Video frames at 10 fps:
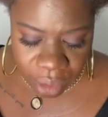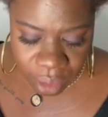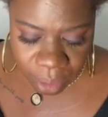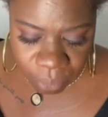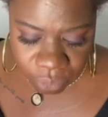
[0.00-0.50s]

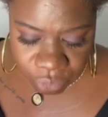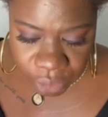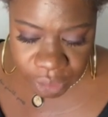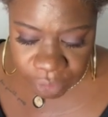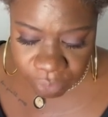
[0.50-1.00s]
um,
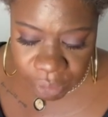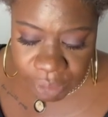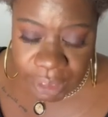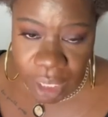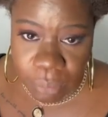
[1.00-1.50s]
really, really
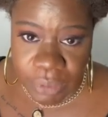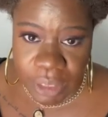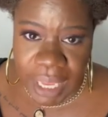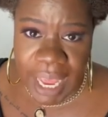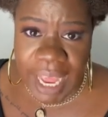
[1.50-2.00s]
helped a lot.